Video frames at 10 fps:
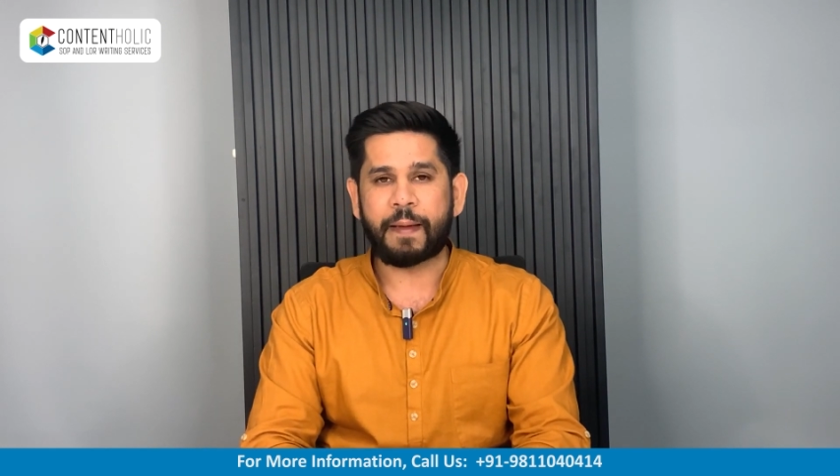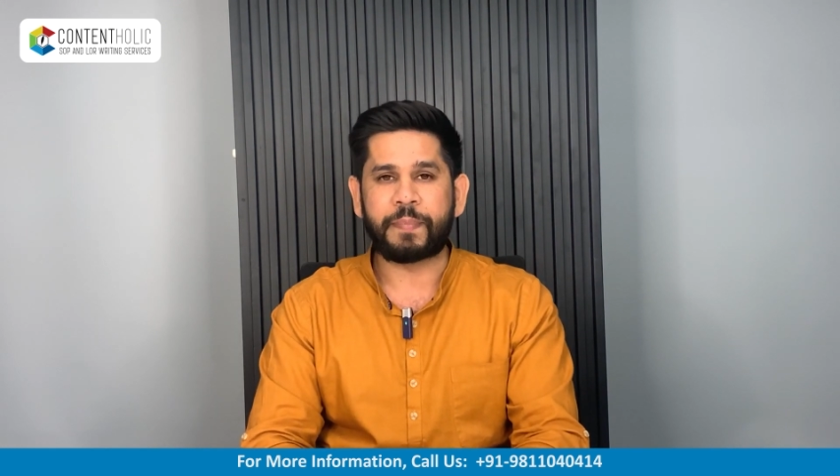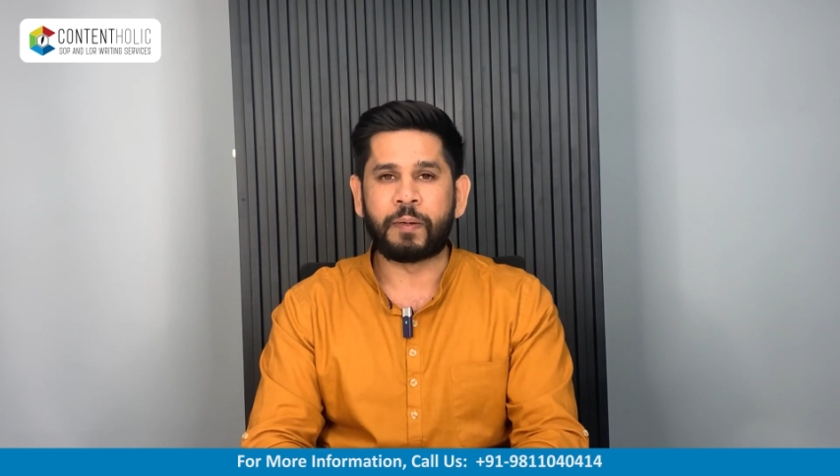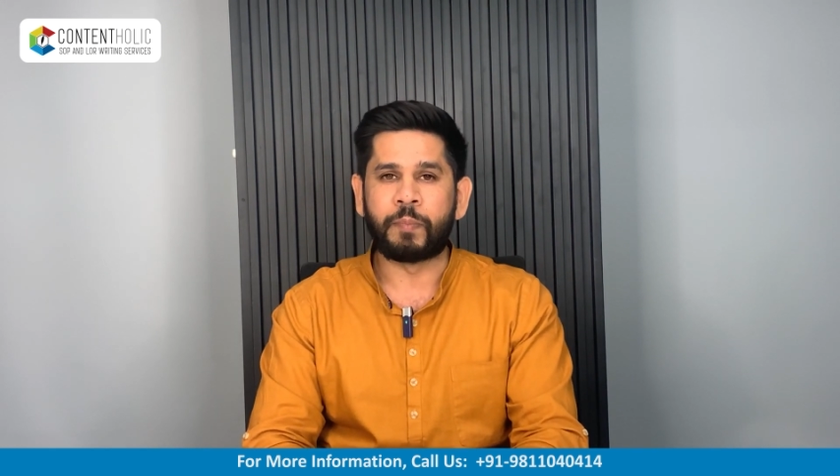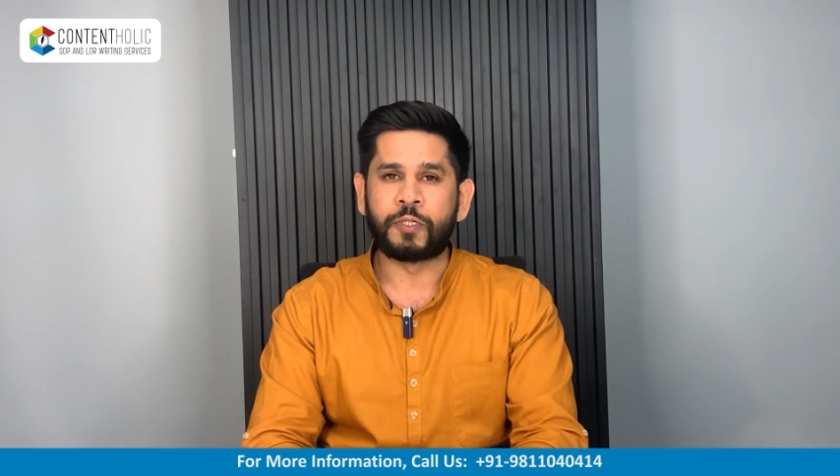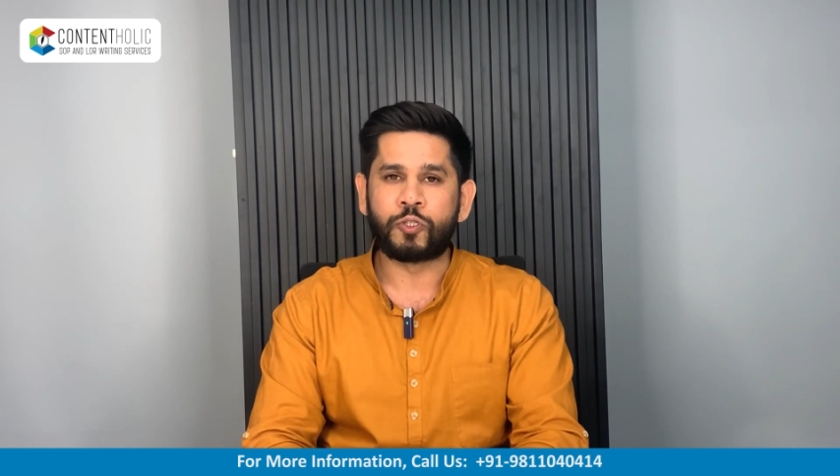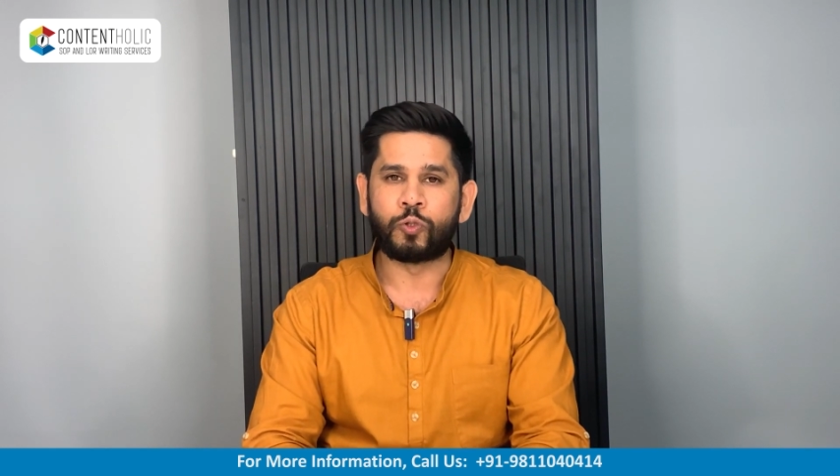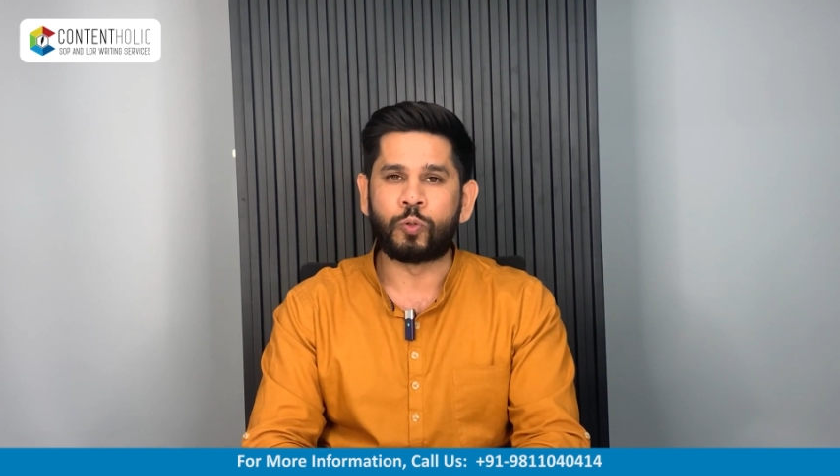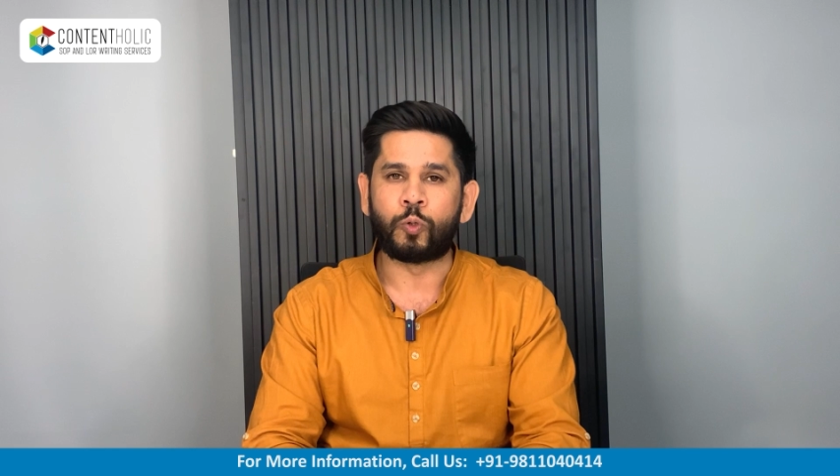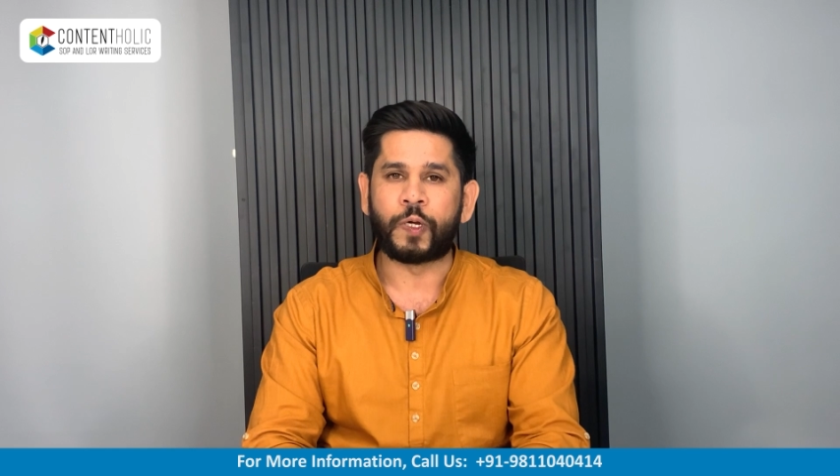number
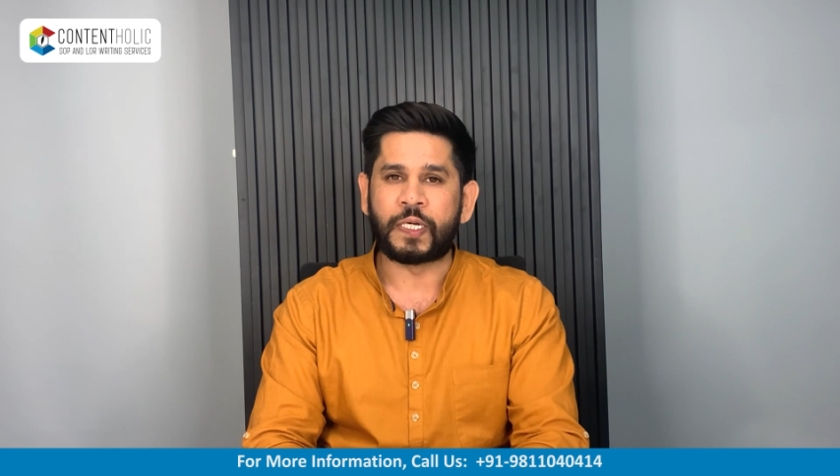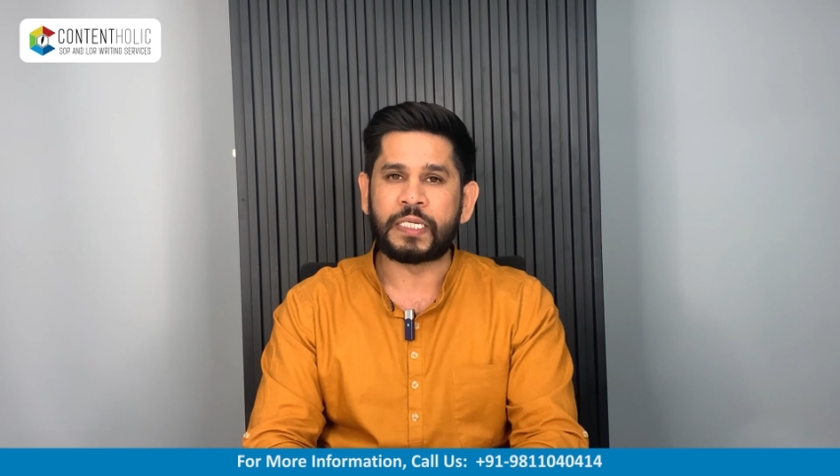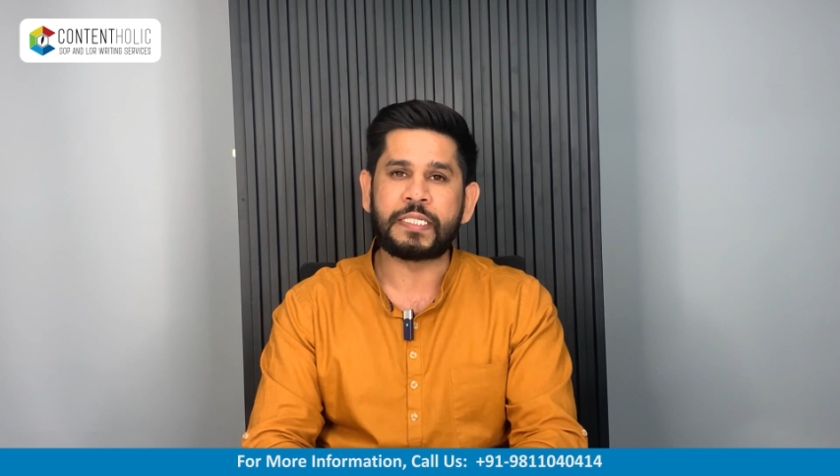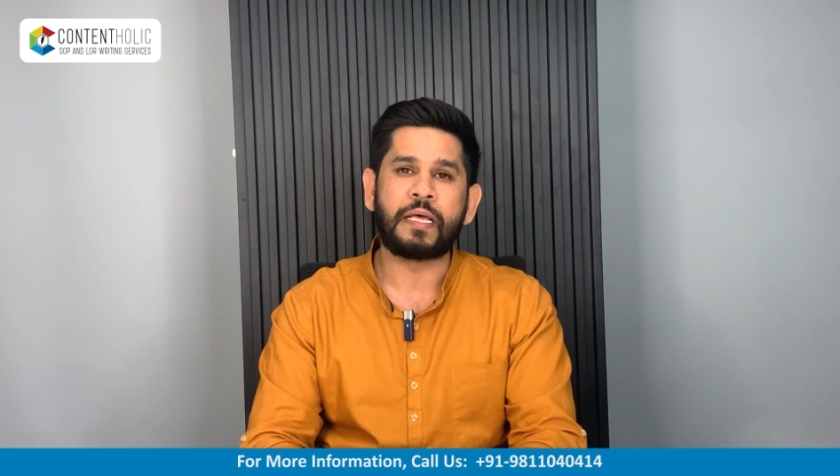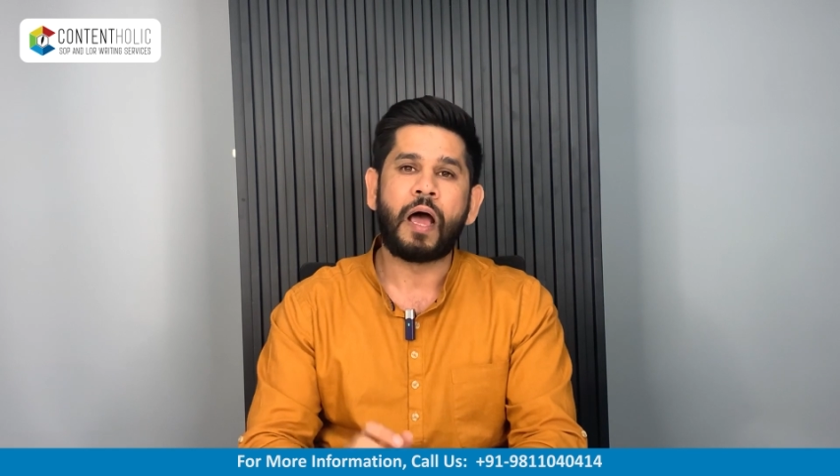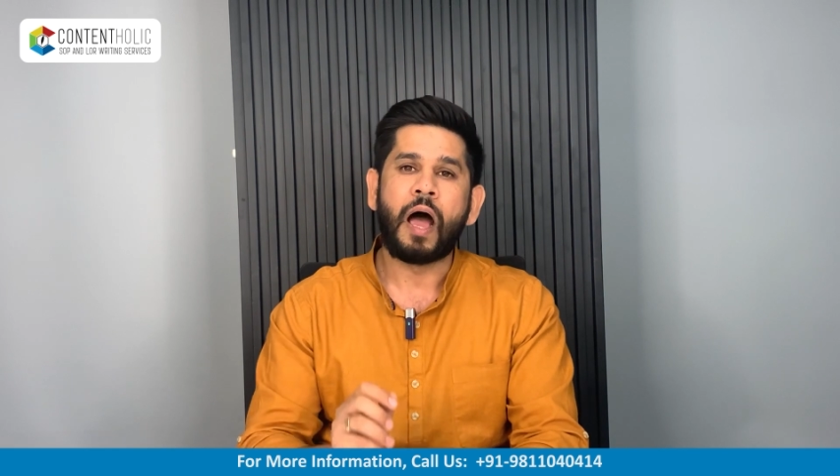2, is